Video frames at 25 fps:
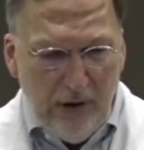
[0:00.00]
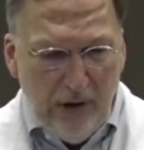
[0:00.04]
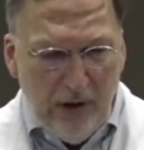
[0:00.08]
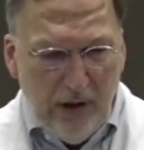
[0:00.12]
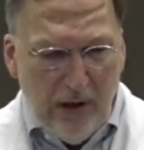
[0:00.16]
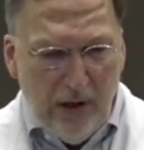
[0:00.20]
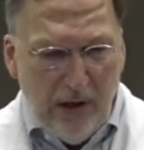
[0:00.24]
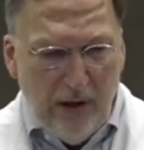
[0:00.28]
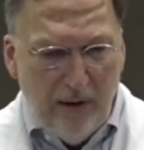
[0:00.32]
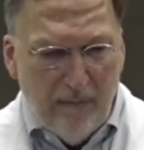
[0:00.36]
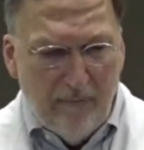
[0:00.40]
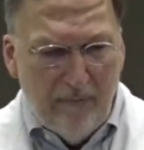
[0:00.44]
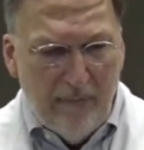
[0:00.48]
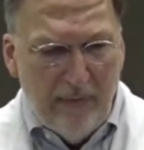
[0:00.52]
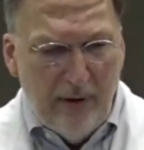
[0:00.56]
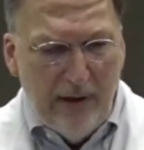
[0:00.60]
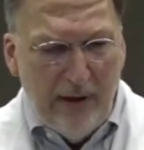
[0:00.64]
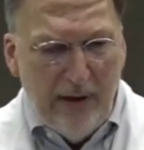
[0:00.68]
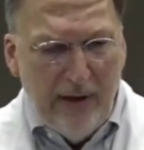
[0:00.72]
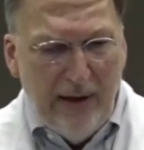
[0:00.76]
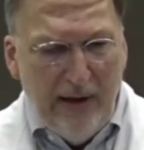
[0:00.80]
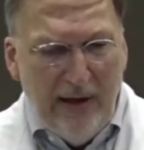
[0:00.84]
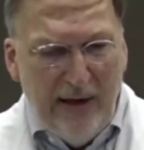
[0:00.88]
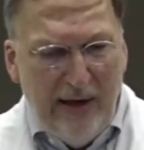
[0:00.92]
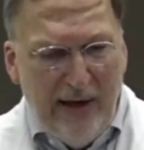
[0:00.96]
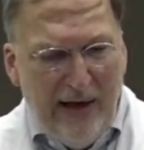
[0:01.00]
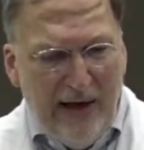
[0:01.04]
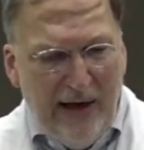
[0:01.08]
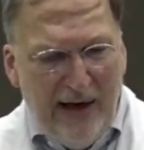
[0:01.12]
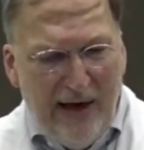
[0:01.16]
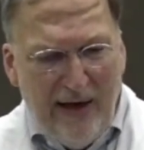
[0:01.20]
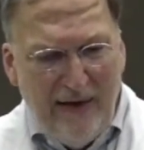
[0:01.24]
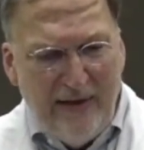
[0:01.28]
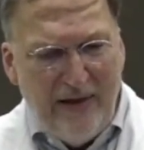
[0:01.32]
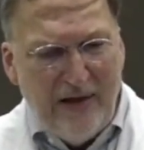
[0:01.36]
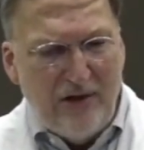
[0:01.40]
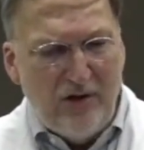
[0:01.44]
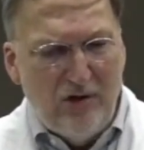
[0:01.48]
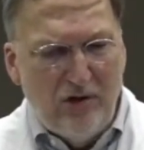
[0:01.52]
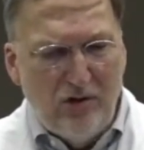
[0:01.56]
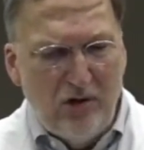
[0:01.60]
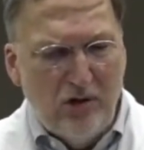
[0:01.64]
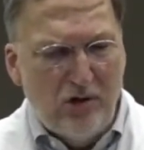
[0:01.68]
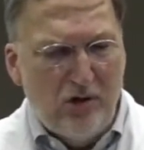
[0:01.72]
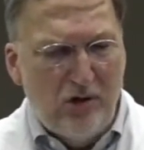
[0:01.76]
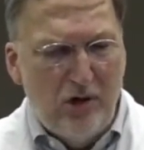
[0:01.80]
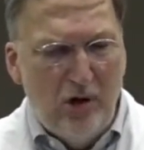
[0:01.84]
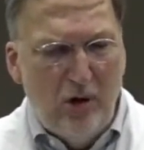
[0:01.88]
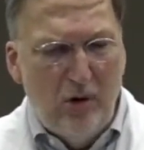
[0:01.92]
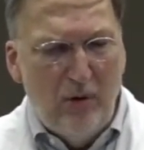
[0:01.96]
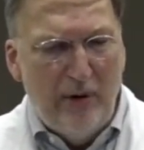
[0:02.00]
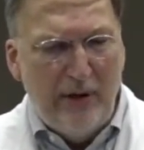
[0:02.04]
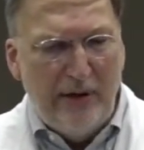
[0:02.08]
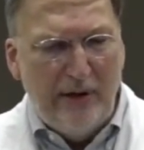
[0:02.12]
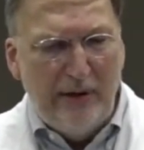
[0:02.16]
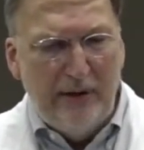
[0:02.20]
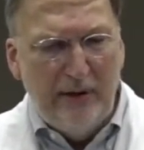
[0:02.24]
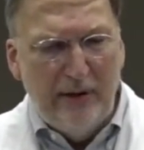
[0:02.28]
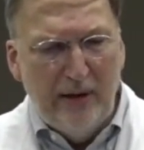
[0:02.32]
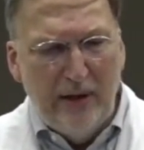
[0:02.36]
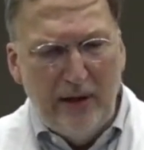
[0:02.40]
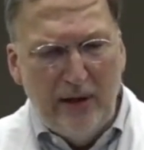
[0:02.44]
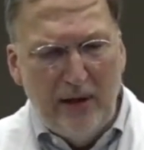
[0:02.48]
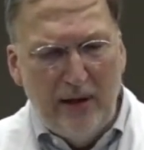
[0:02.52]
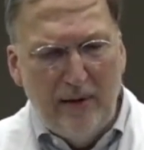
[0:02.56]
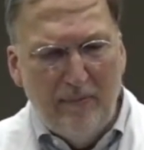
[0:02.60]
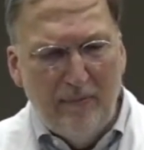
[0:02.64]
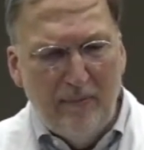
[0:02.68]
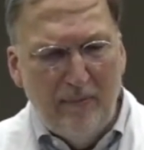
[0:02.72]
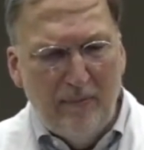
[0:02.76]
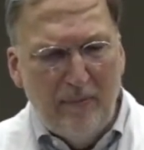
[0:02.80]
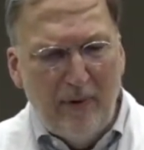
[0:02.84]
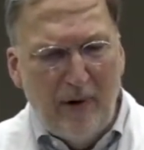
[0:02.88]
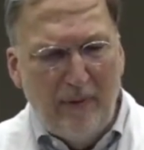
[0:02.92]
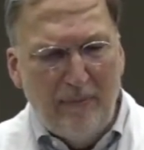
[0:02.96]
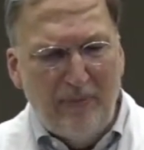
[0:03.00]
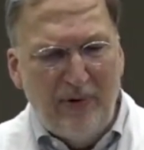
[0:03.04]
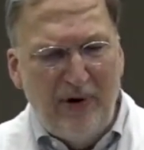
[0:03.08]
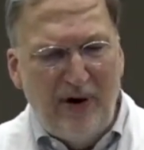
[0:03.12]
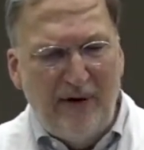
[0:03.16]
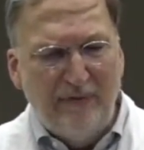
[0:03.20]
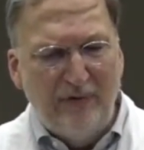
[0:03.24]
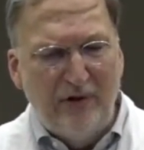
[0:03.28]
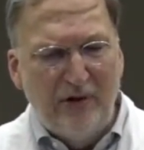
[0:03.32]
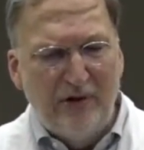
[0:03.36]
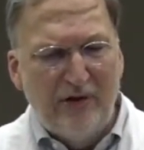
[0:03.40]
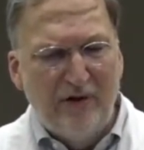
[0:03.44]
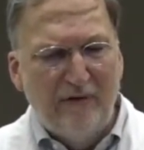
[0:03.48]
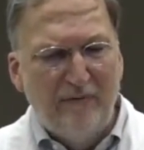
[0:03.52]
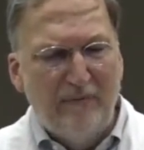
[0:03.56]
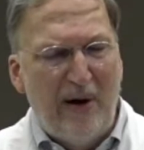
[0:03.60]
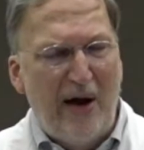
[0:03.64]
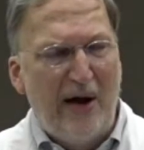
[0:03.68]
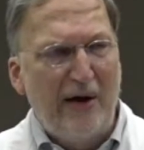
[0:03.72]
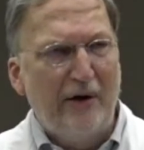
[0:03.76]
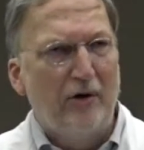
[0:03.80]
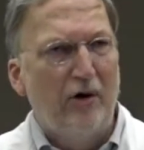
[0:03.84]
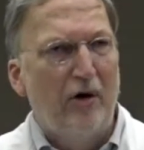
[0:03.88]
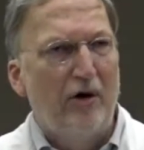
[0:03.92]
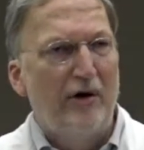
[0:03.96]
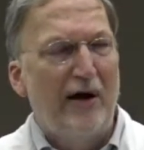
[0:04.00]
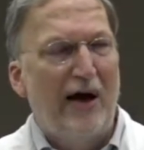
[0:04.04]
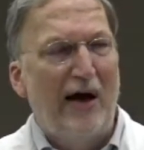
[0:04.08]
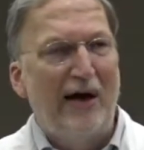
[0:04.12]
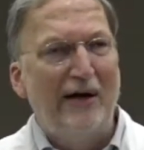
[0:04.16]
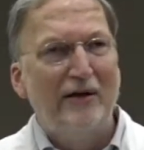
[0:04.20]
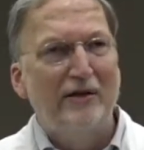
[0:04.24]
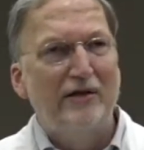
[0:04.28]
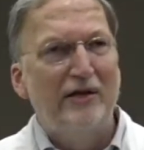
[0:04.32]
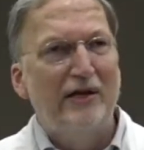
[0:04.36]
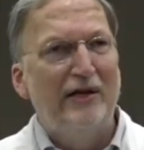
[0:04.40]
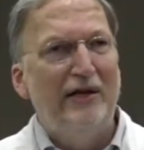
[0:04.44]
And this is just showing a prevalence of myocarditis.